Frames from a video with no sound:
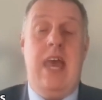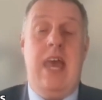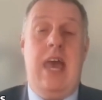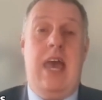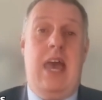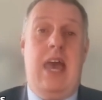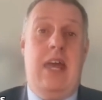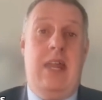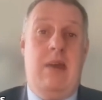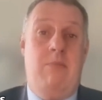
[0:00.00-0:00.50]

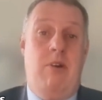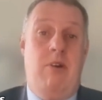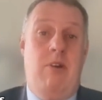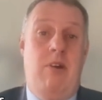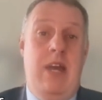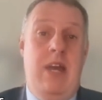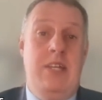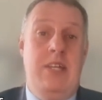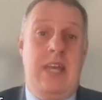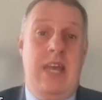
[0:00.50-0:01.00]
uh, an
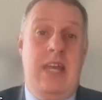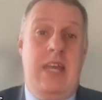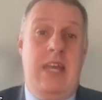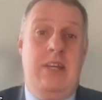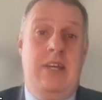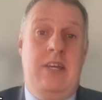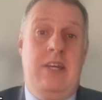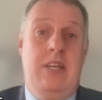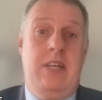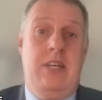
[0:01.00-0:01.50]
MRI
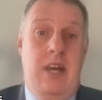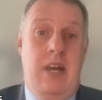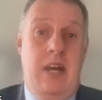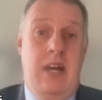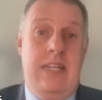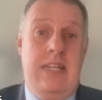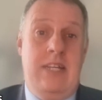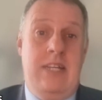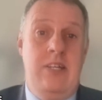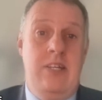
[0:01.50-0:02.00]
scan can
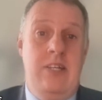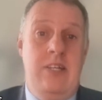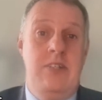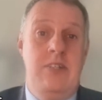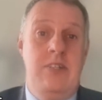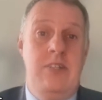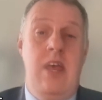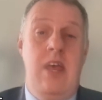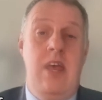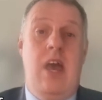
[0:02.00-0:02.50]
guide
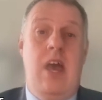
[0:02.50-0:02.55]
us.